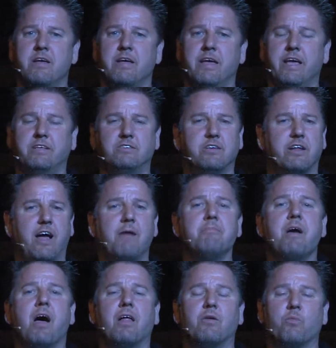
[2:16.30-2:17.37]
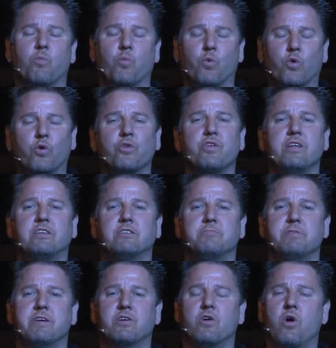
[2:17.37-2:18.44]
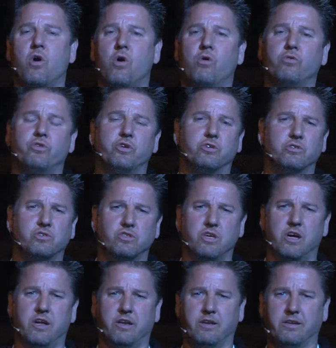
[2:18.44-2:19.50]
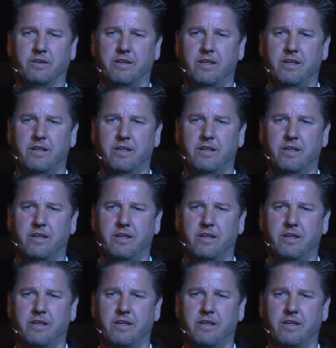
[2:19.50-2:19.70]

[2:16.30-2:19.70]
he said, "I'm not worthy to be called your son."